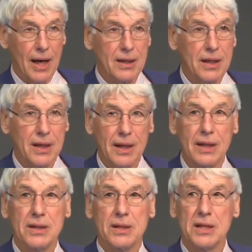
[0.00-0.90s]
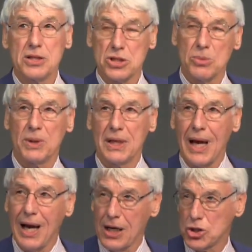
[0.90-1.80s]
And clearly there needs to
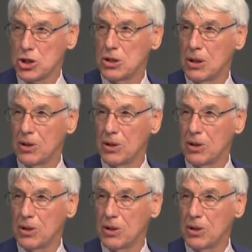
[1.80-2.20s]
be action